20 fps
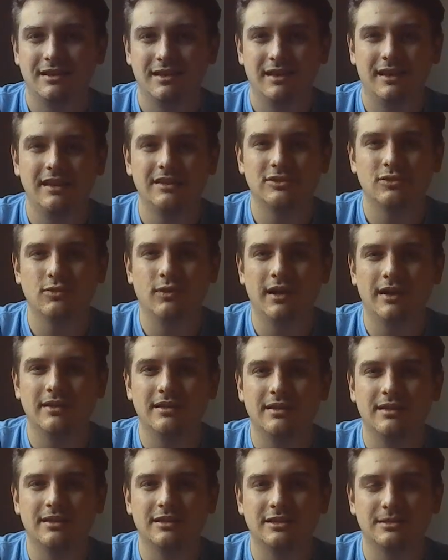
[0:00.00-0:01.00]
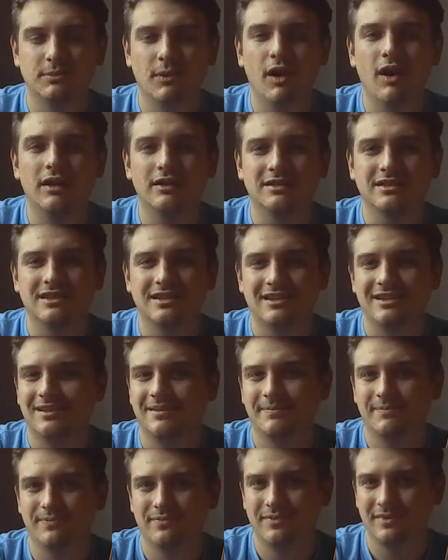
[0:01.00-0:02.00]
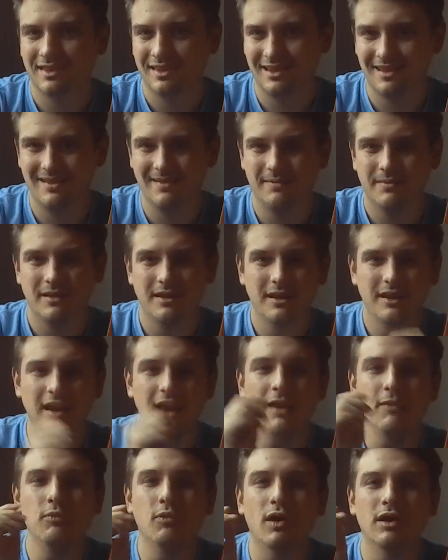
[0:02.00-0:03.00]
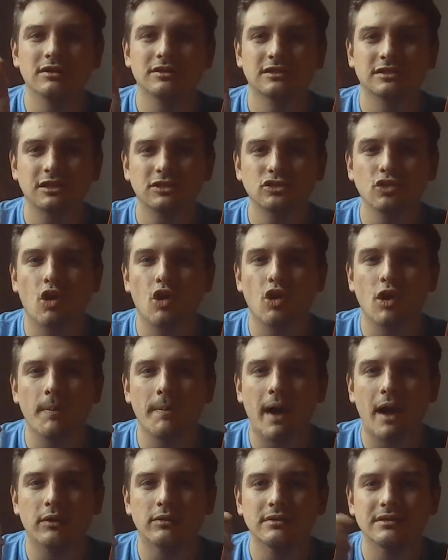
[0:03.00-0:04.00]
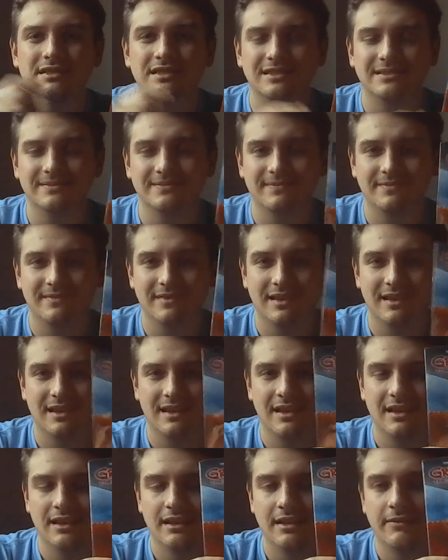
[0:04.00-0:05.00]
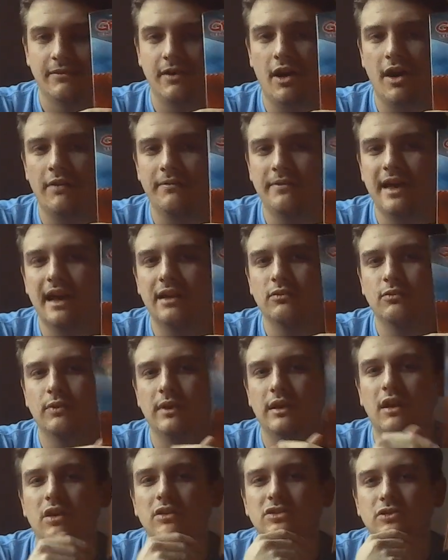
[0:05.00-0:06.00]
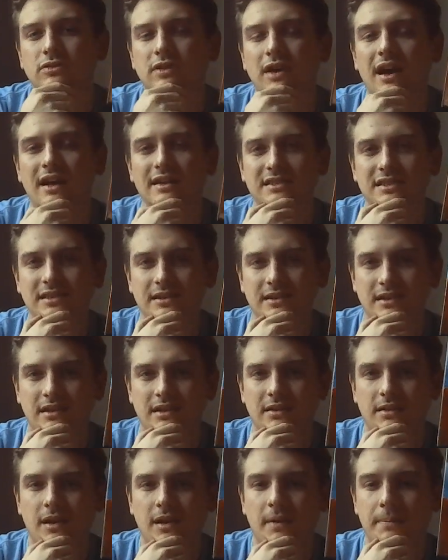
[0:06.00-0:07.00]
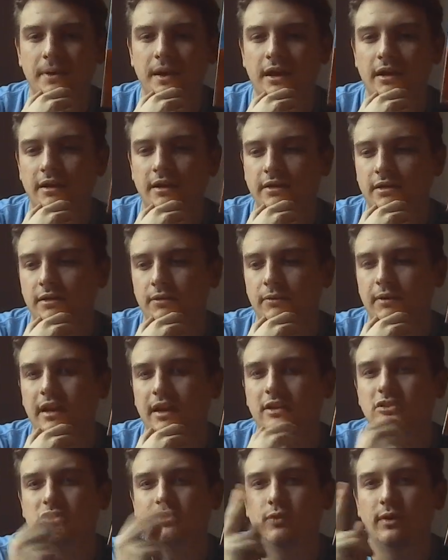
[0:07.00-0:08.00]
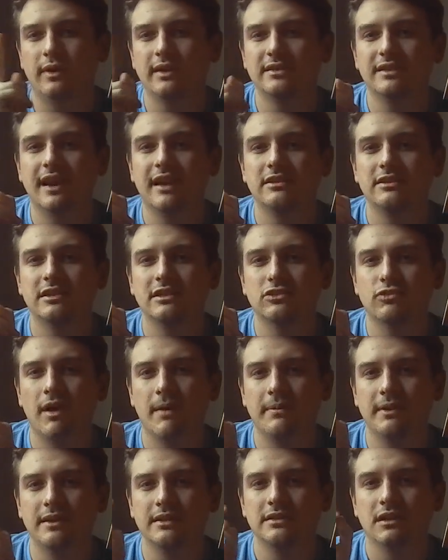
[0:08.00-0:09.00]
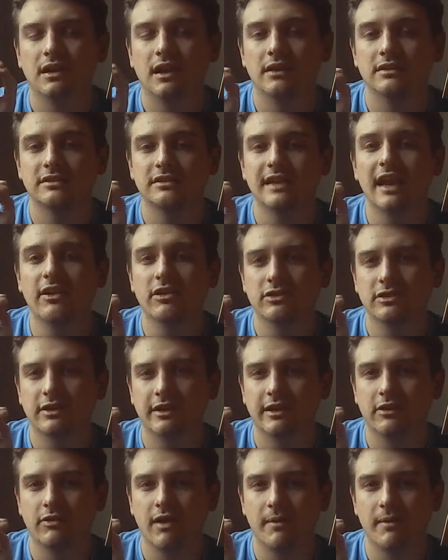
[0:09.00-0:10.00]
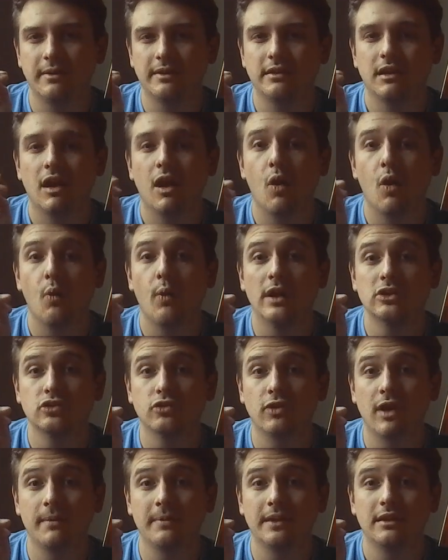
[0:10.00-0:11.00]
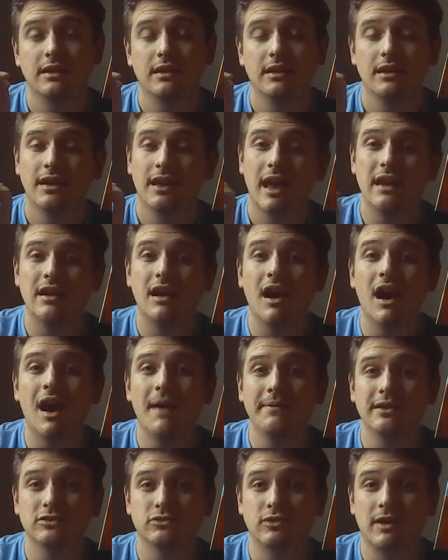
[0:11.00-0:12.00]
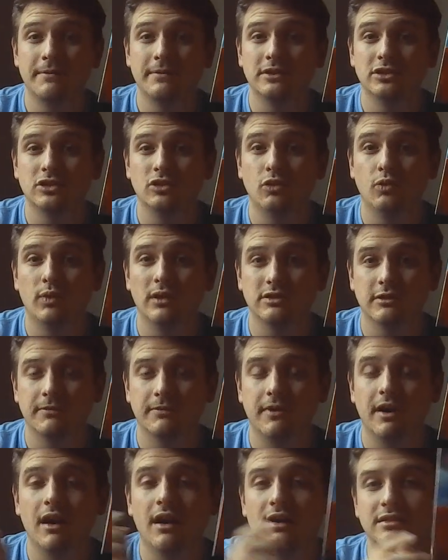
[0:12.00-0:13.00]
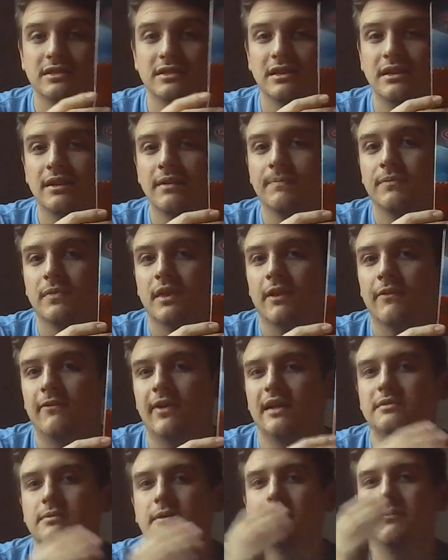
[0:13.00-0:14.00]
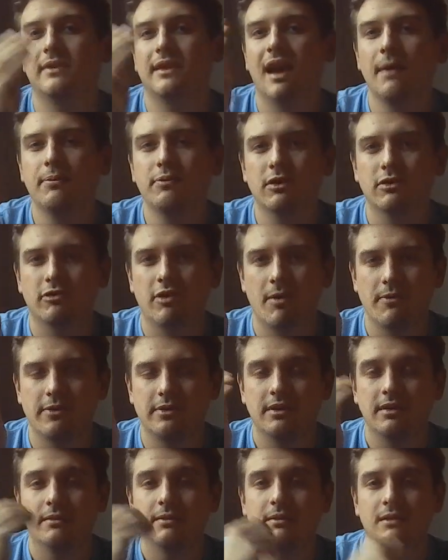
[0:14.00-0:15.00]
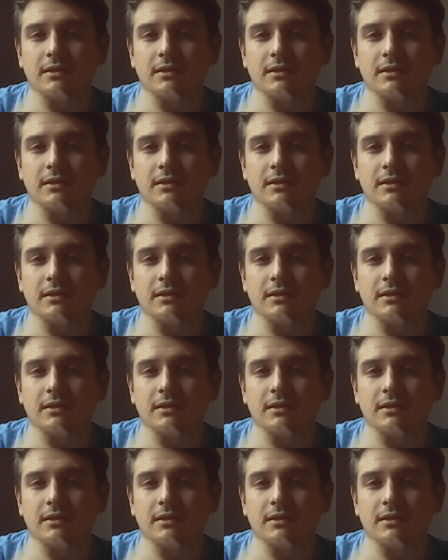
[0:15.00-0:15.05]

He's quite smart. He wants to talk about. Follow that, we also got twin scientist gremlins, a secretary gremlin, a witch gremlin, an obvious reference to Wizard of Oz, Phantom of the Opera gremlin,